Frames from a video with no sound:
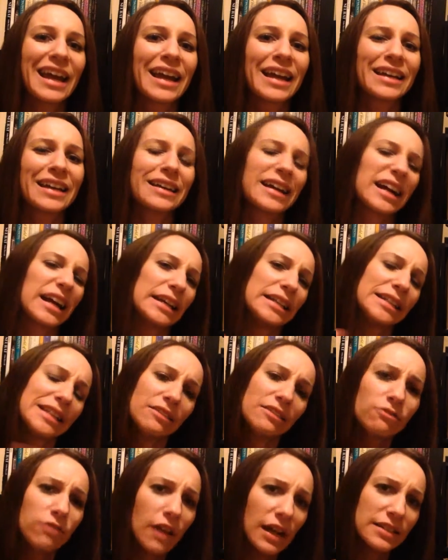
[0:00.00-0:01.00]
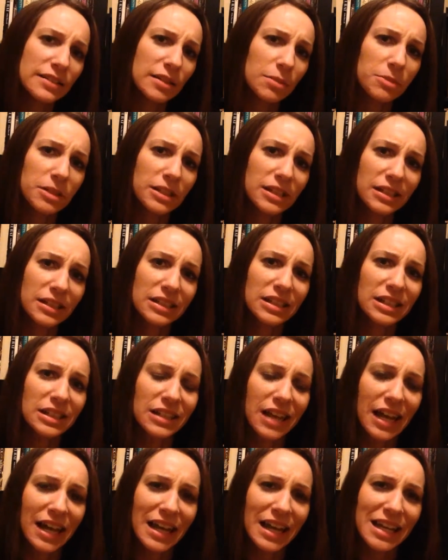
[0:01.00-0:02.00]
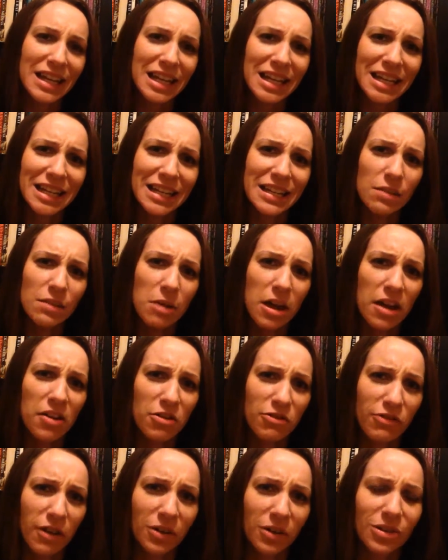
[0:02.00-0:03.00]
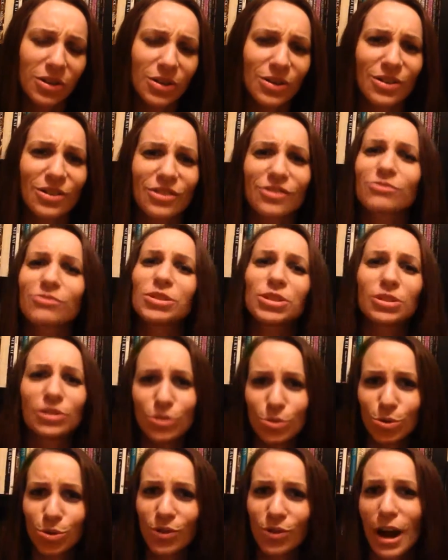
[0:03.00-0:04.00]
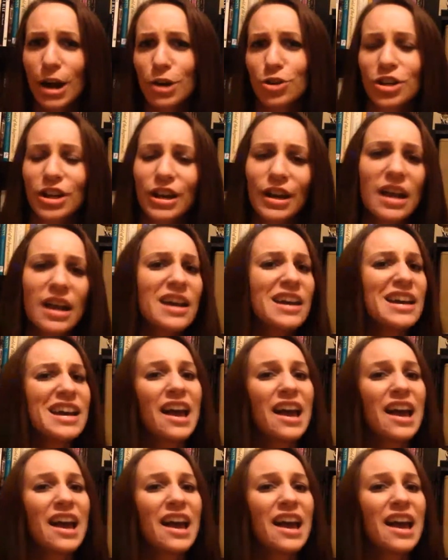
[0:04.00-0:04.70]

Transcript: and I did find something to like in The Man Who Fell to Earth with the direction